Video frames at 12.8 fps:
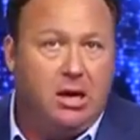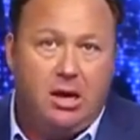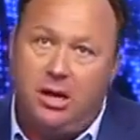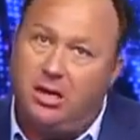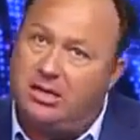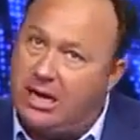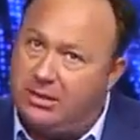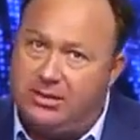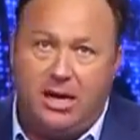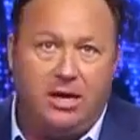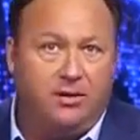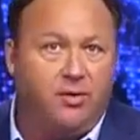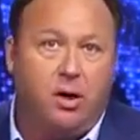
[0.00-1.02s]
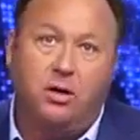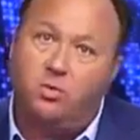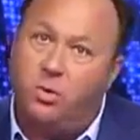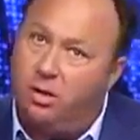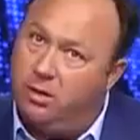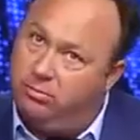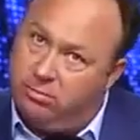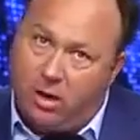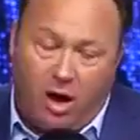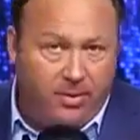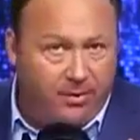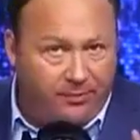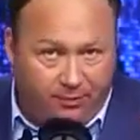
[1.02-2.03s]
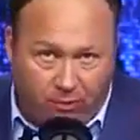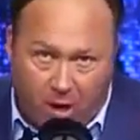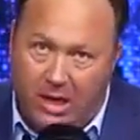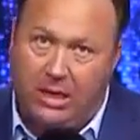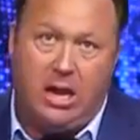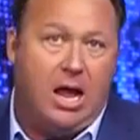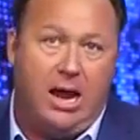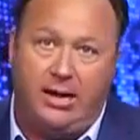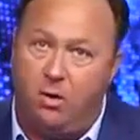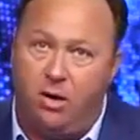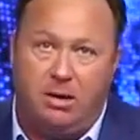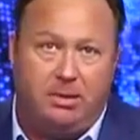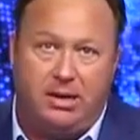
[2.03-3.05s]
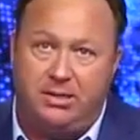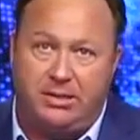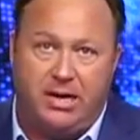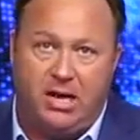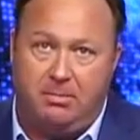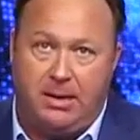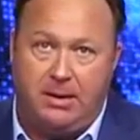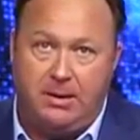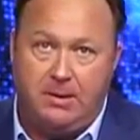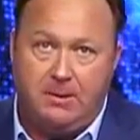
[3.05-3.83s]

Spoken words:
Because I can tell you, folks, we're on the front line going up against the enemy.